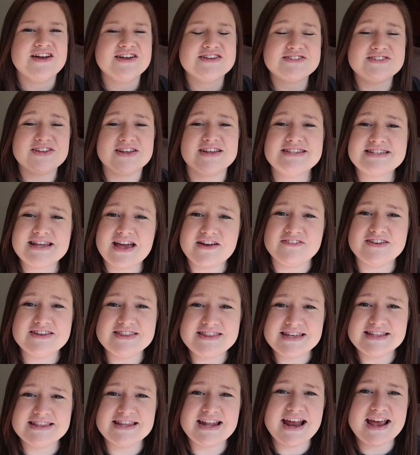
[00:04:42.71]
So that's
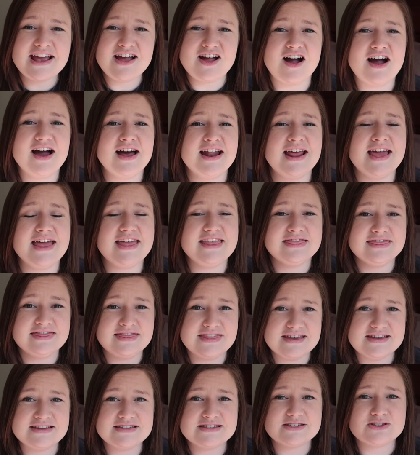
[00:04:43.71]
everything that I got in
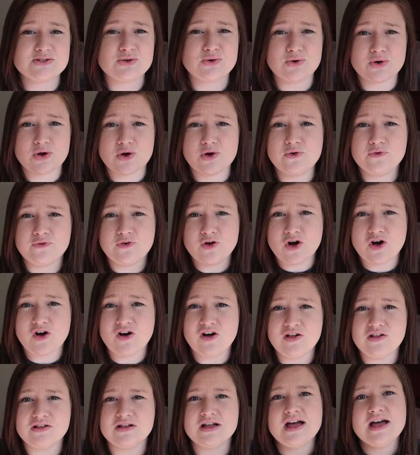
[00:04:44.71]
this Grove
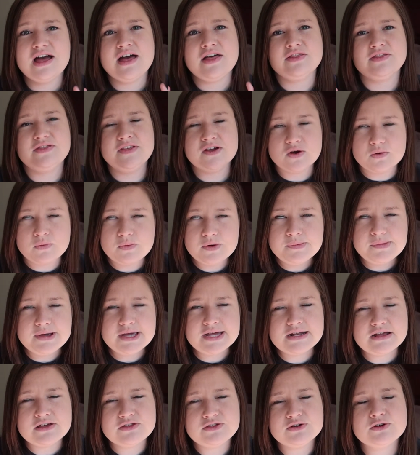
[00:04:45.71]
haul. There will be
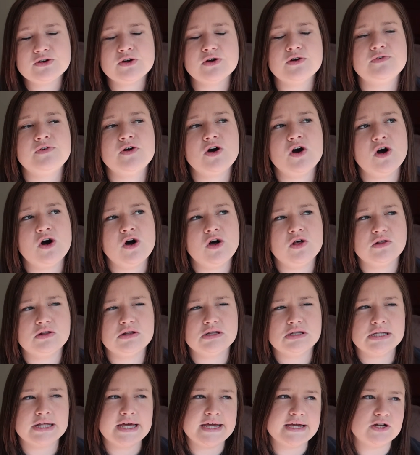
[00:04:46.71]
another Grove haul
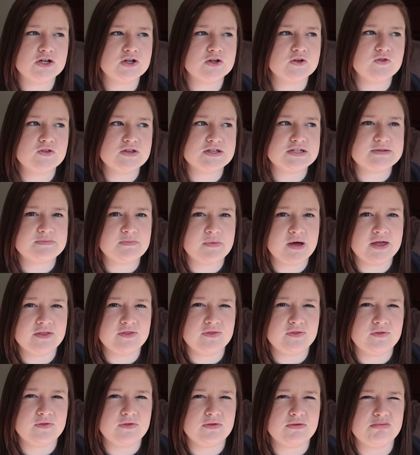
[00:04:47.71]
later this
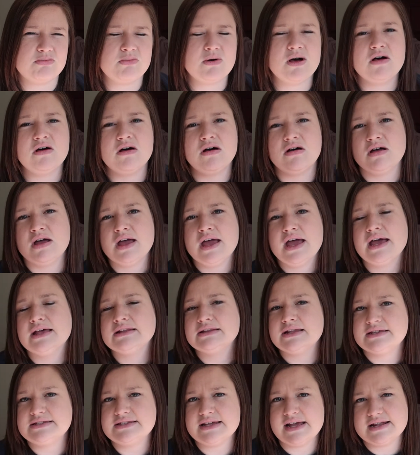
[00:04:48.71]
month. Well,
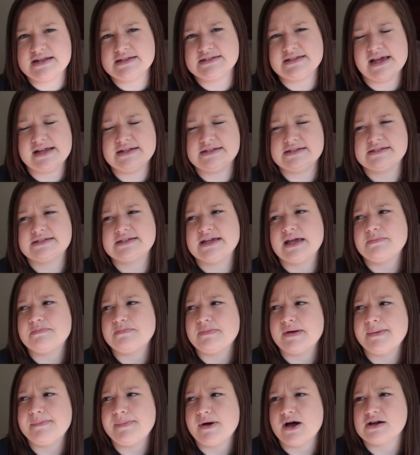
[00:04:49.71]
unless I decide to skip
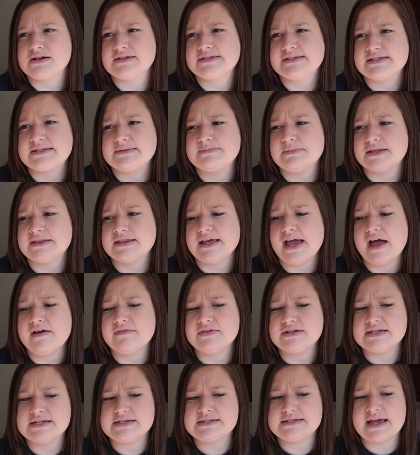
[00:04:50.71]
my box this month. I
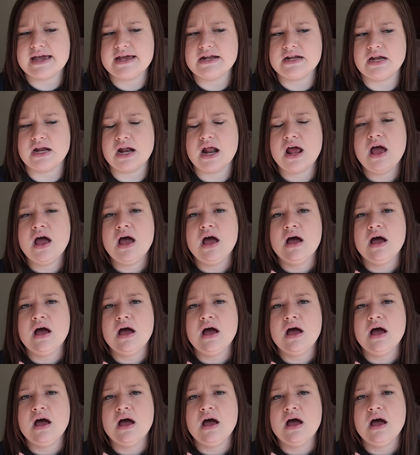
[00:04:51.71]
haven't decided.